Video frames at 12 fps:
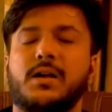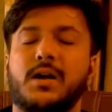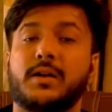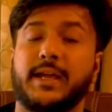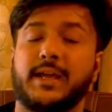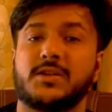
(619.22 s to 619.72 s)

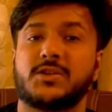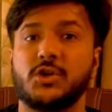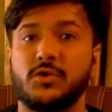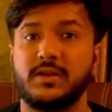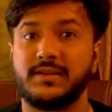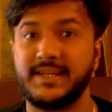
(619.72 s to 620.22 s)
Okay,
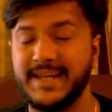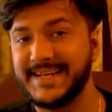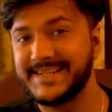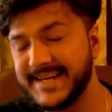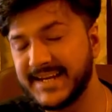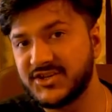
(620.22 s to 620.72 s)
so the
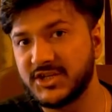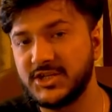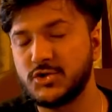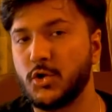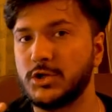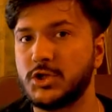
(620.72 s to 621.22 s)
next section
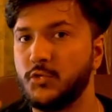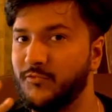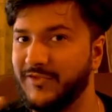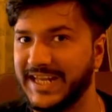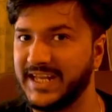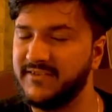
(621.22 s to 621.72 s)
is also
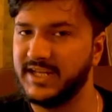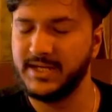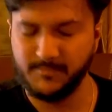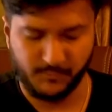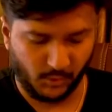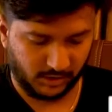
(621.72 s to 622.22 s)
very, very
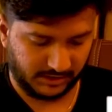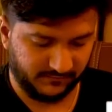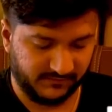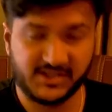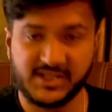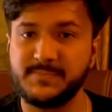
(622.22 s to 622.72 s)

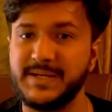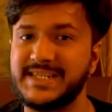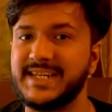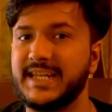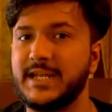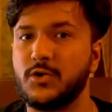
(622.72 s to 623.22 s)
important, which is
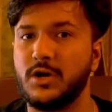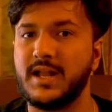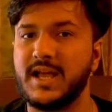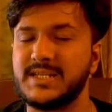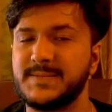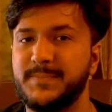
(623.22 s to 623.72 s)
basically called
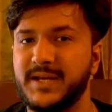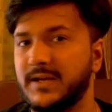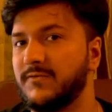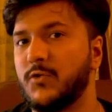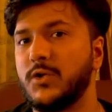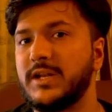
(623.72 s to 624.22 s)
as
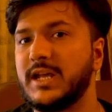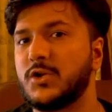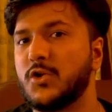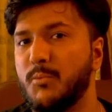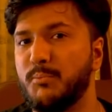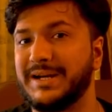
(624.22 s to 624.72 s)
behavioral
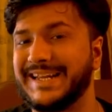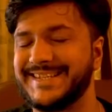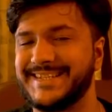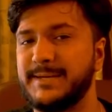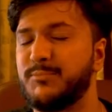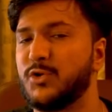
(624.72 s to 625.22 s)

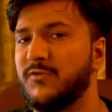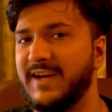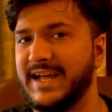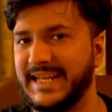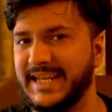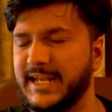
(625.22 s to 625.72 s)
competency
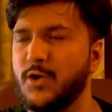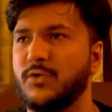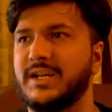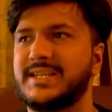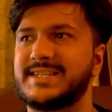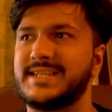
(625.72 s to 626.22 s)
profiling. Now,
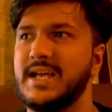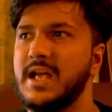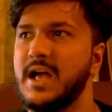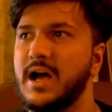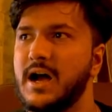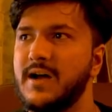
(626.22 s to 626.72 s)

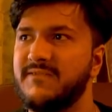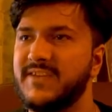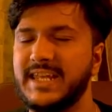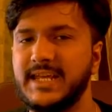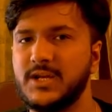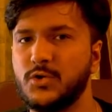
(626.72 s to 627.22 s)
it's a
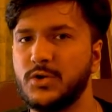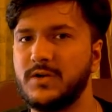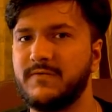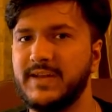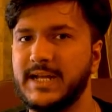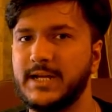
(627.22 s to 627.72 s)
very
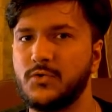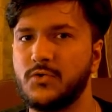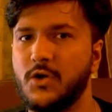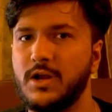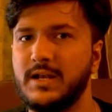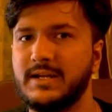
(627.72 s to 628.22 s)
good way to
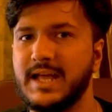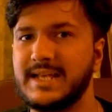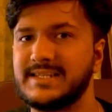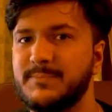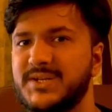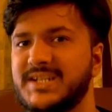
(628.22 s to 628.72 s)
call it
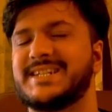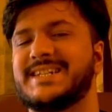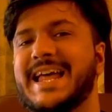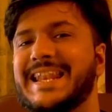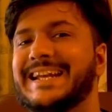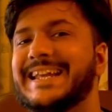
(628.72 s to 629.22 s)
as a
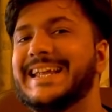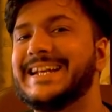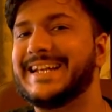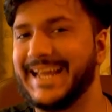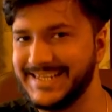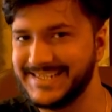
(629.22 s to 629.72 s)
personality
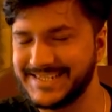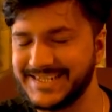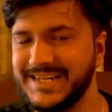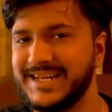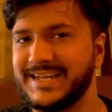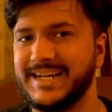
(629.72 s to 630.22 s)
test,
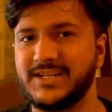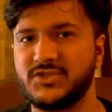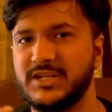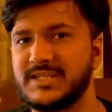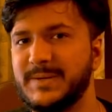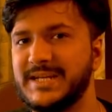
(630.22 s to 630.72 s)
right? So
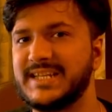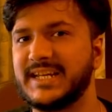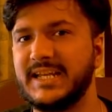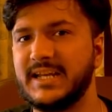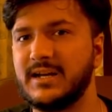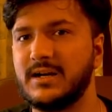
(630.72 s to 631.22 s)
it's
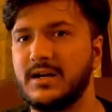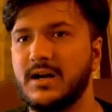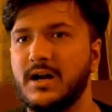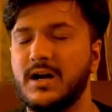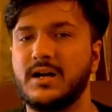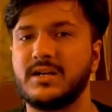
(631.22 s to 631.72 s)
basically a
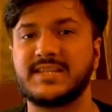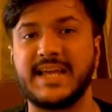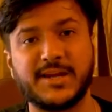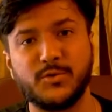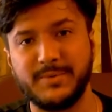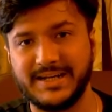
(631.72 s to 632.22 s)

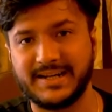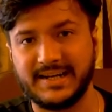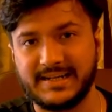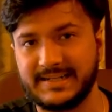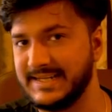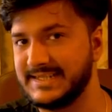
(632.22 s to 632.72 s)

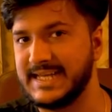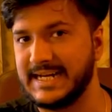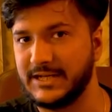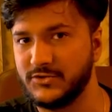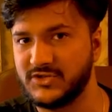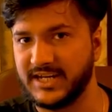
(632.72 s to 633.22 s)
psychometric test
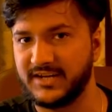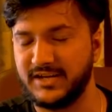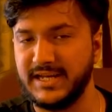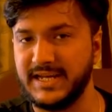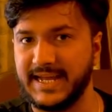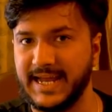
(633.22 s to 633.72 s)
that you
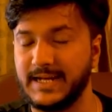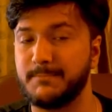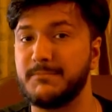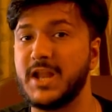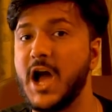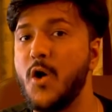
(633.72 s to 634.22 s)
generally get.
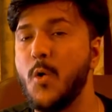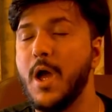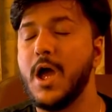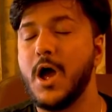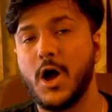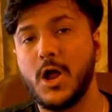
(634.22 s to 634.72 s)
Now,
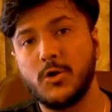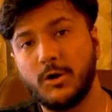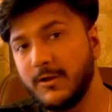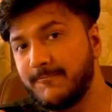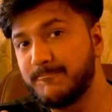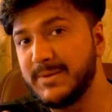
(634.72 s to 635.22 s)
a
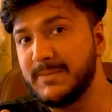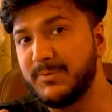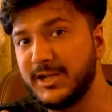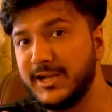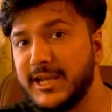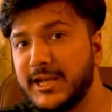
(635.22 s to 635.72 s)
lot of
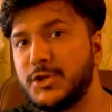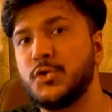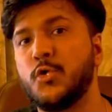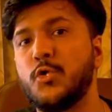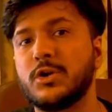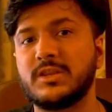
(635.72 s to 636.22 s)
people
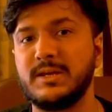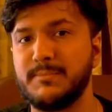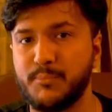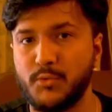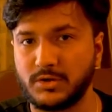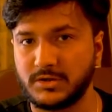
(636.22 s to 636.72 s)
ignore the
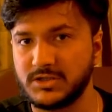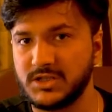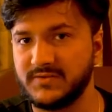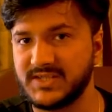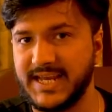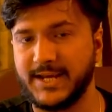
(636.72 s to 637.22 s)
importance
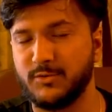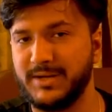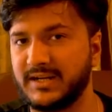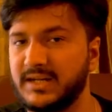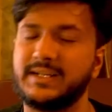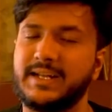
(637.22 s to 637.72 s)
of
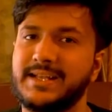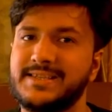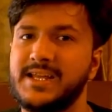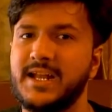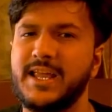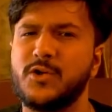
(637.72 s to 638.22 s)
psychometric test.
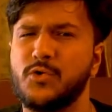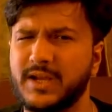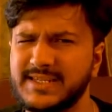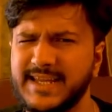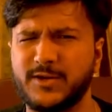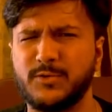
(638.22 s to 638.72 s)
They're like, okay,
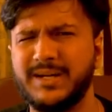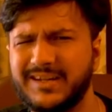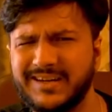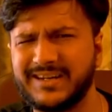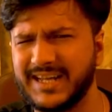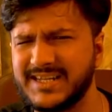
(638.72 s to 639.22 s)

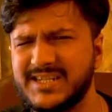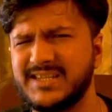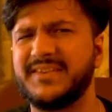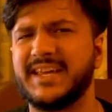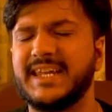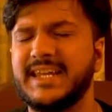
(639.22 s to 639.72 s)
psychometric test
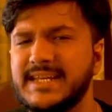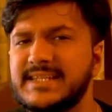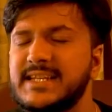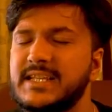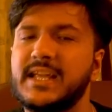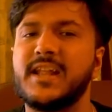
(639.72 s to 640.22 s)
is very
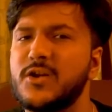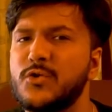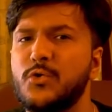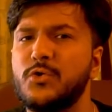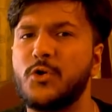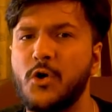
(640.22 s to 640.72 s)
easy. There are
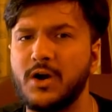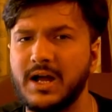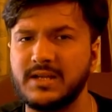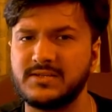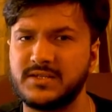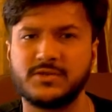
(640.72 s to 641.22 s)
no wrong
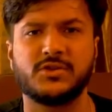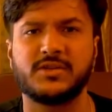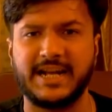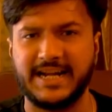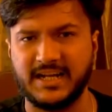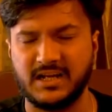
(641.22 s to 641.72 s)
answers or
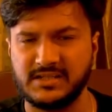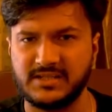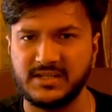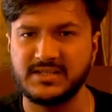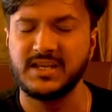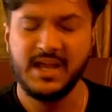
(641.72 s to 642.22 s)
right
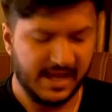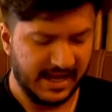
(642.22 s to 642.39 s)
answers.